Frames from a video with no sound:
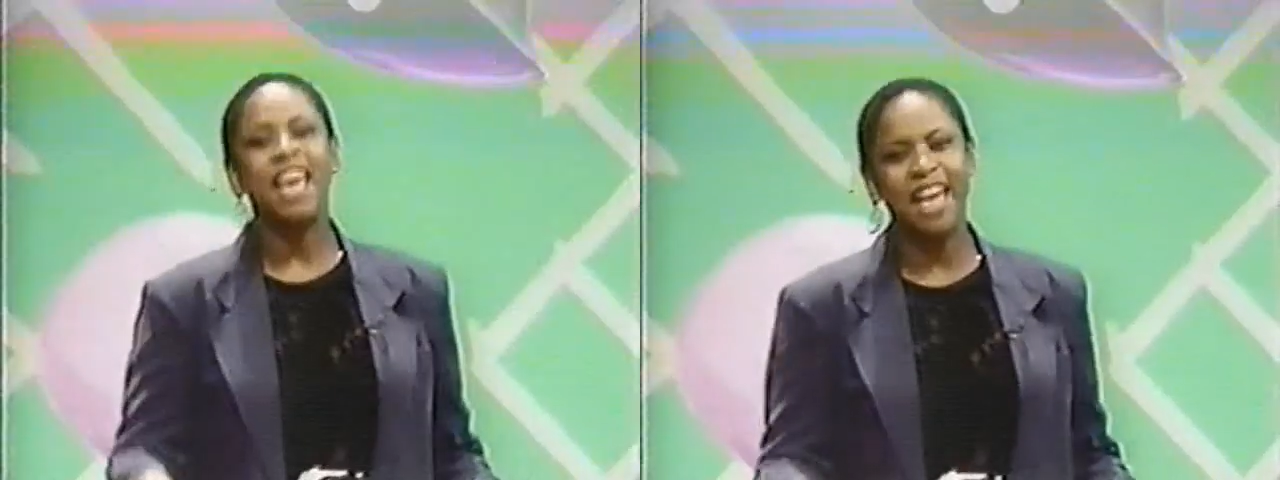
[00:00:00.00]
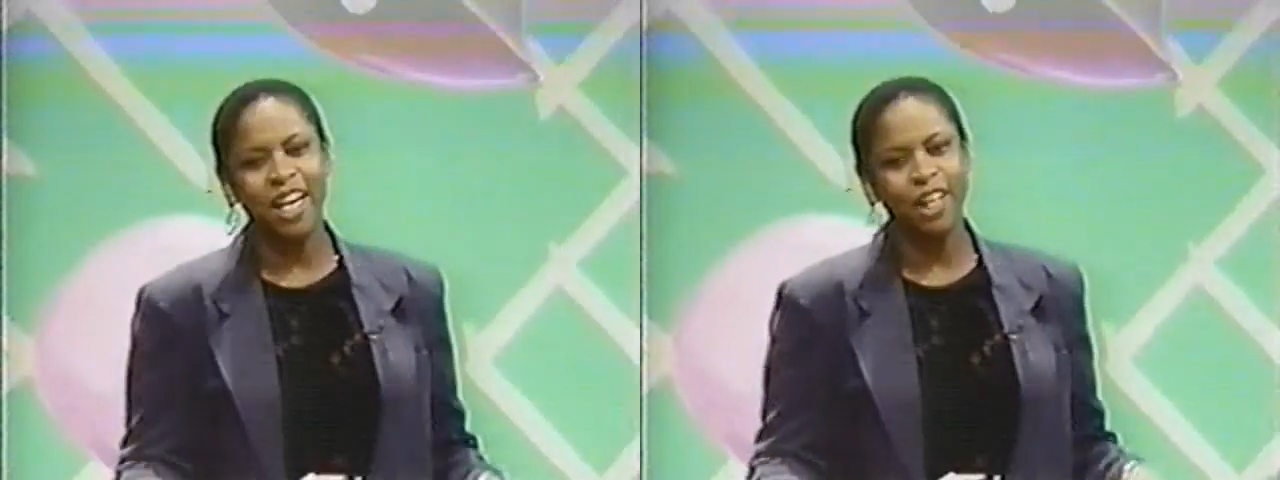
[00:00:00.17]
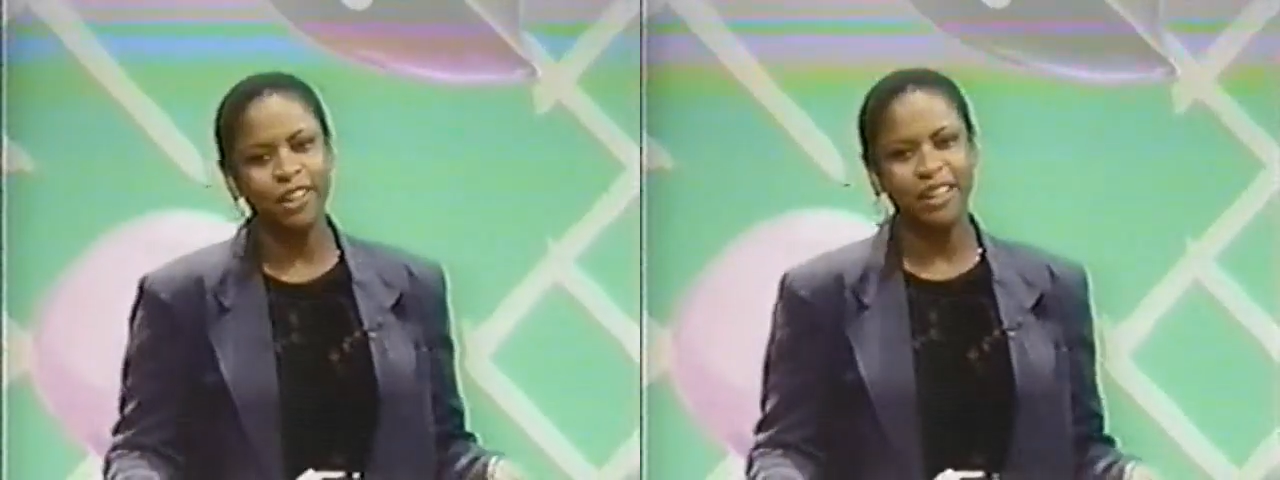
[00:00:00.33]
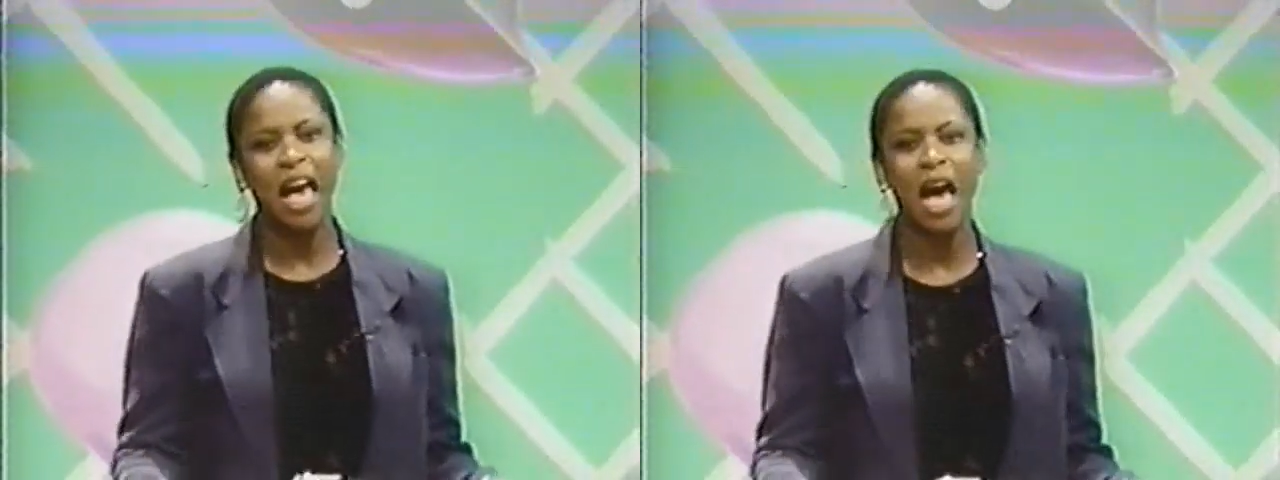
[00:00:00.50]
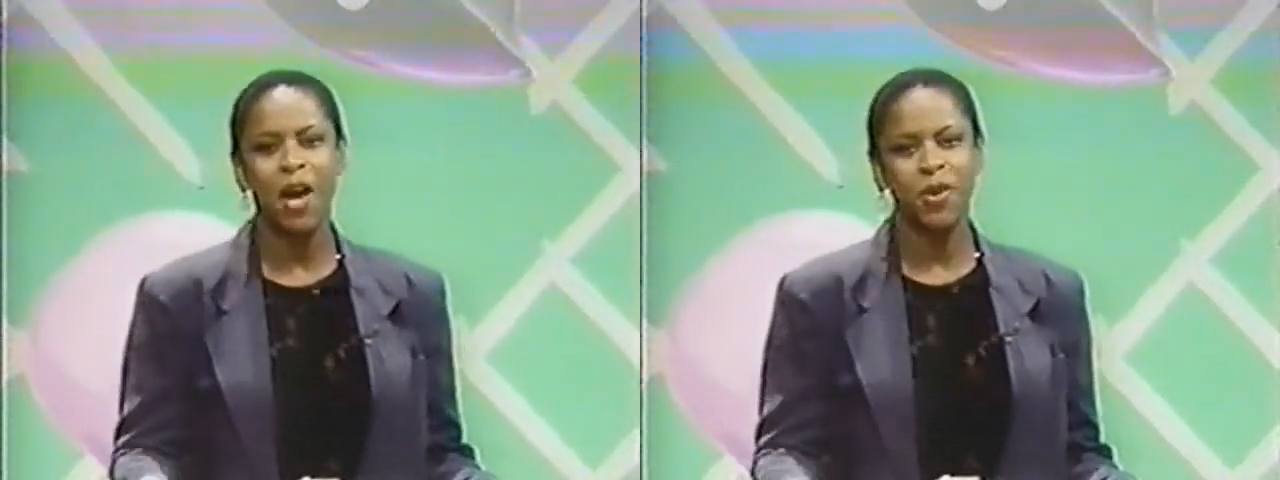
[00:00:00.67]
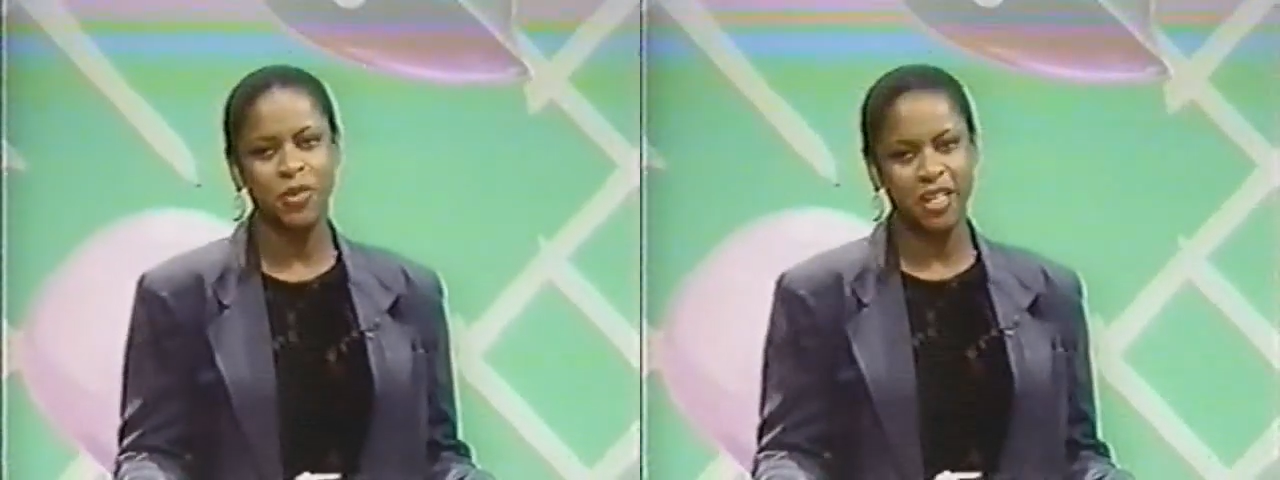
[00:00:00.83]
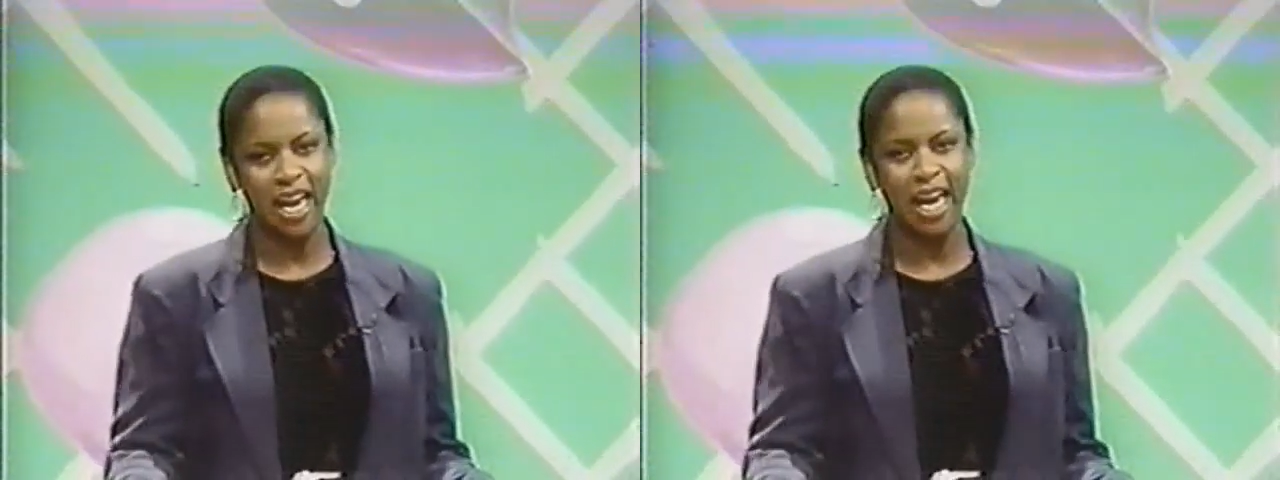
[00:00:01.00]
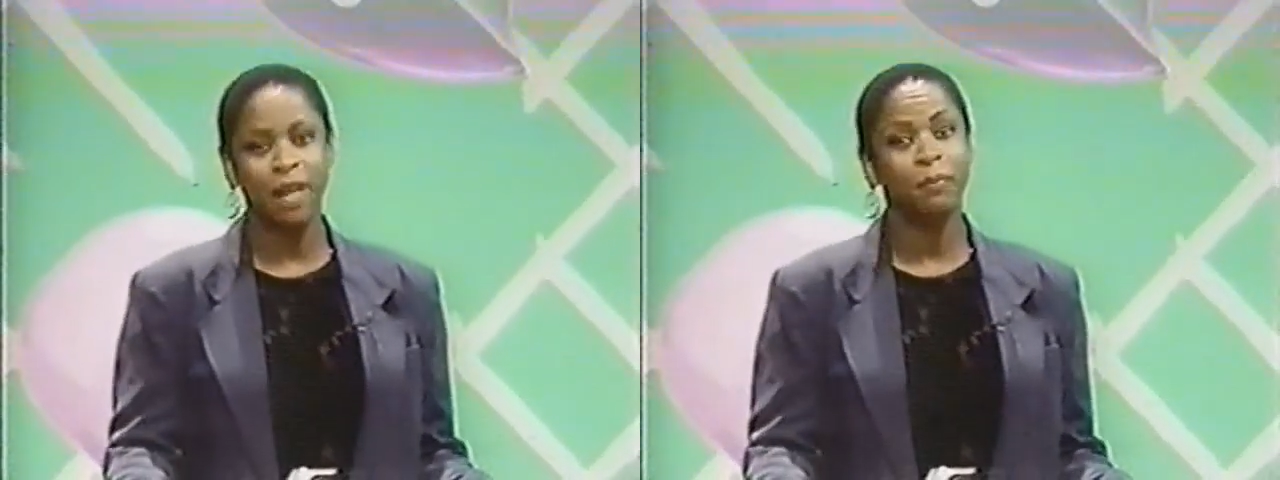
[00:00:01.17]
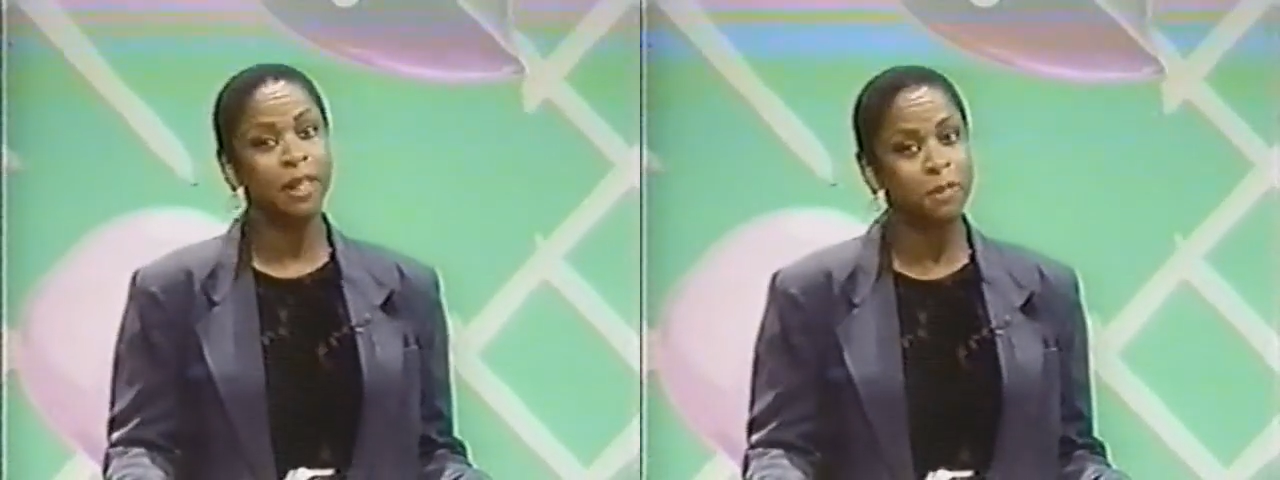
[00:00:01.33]
Here's how the
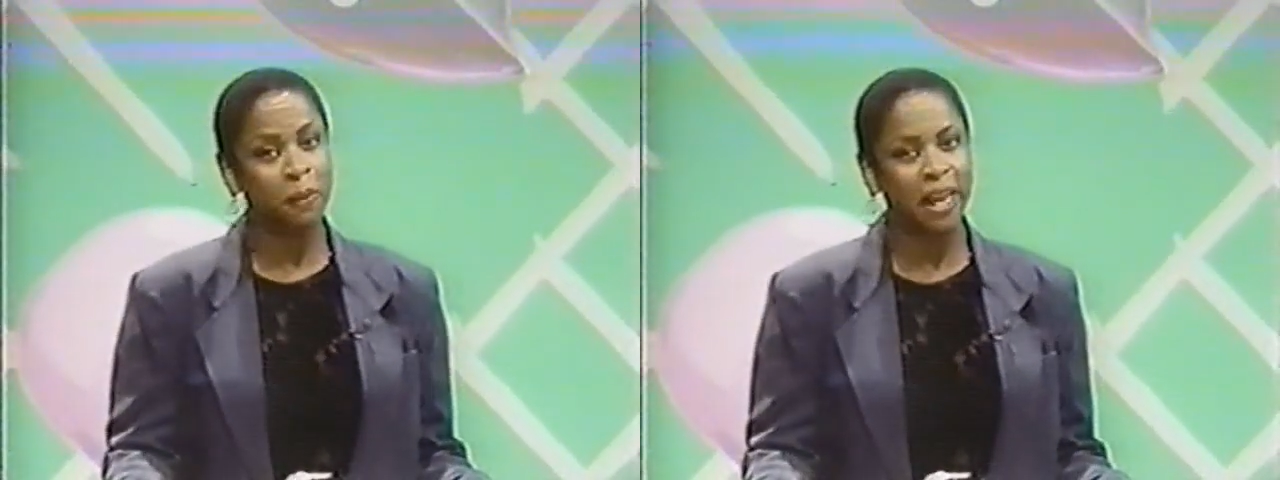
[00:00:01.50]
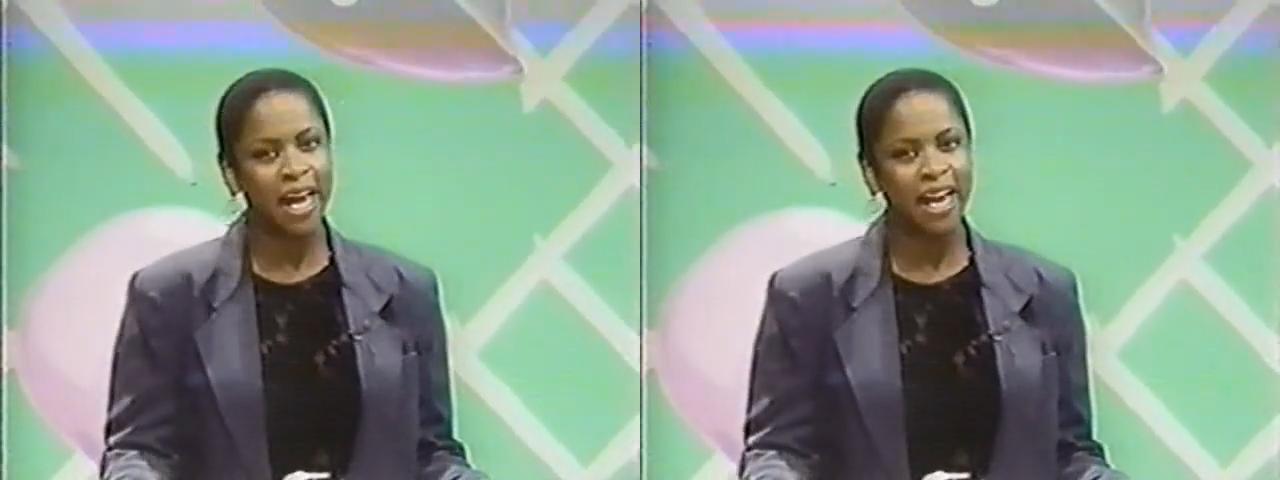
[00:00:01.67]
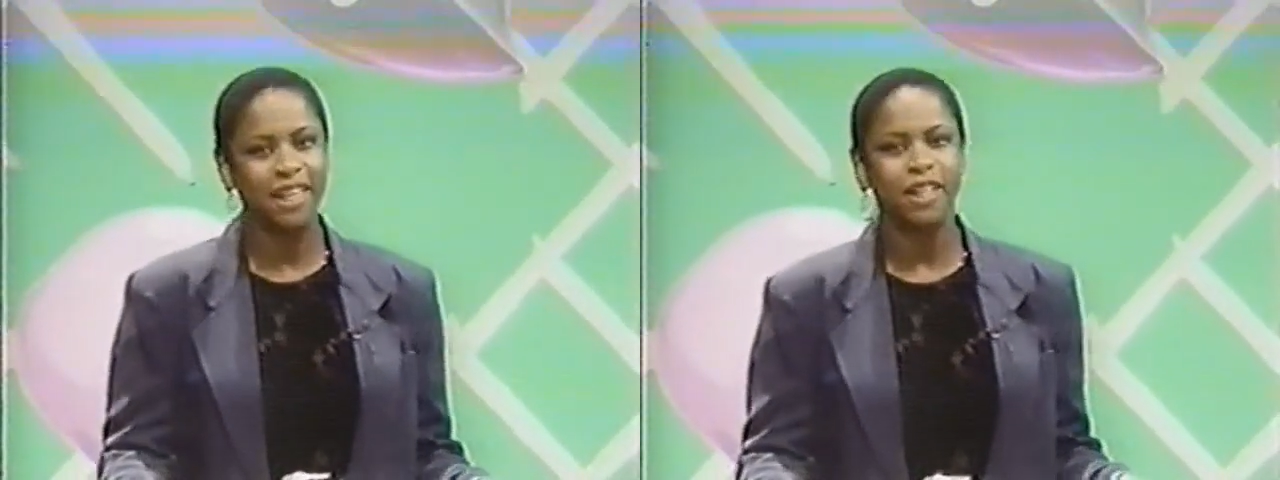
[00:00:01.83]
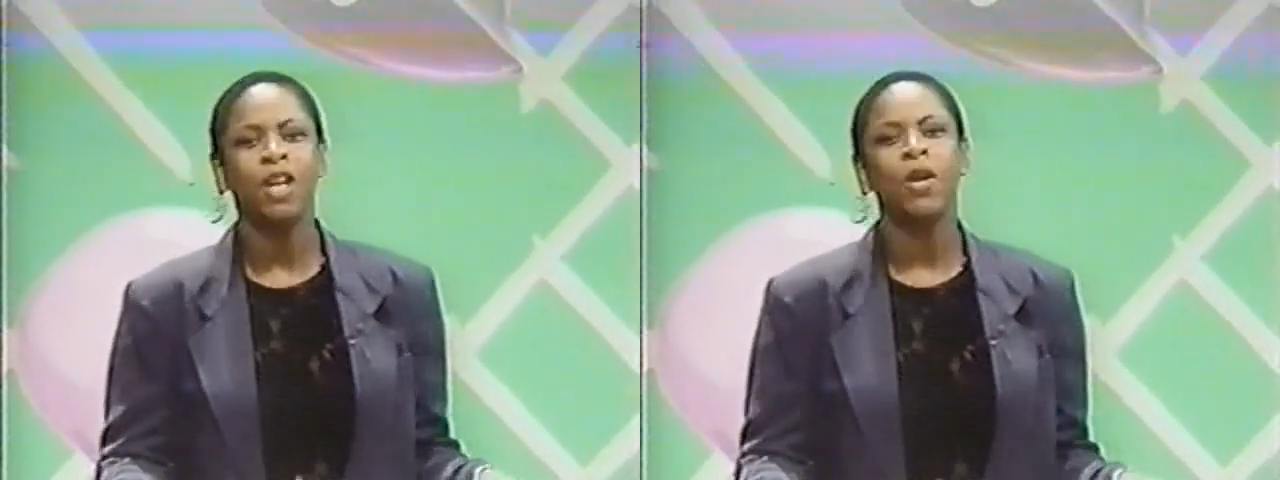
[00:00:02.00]
game is played.